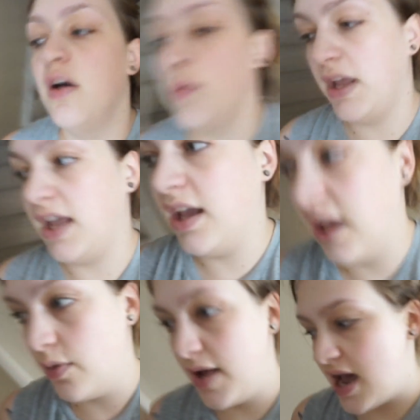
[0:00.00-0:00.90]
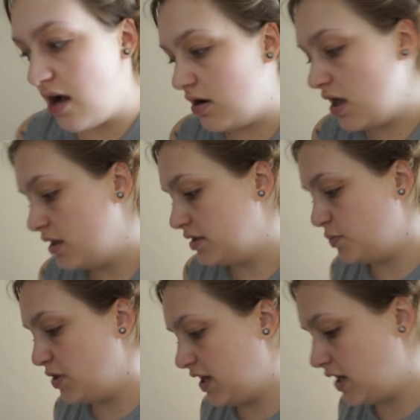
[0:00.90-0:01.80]
We went out this
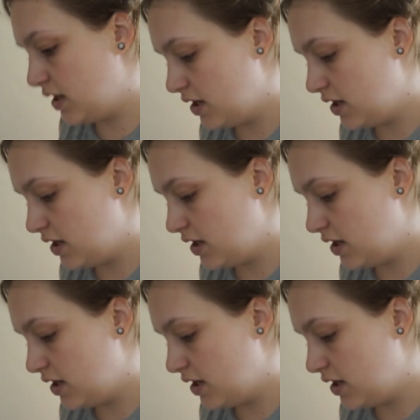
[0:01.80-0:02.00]
morning,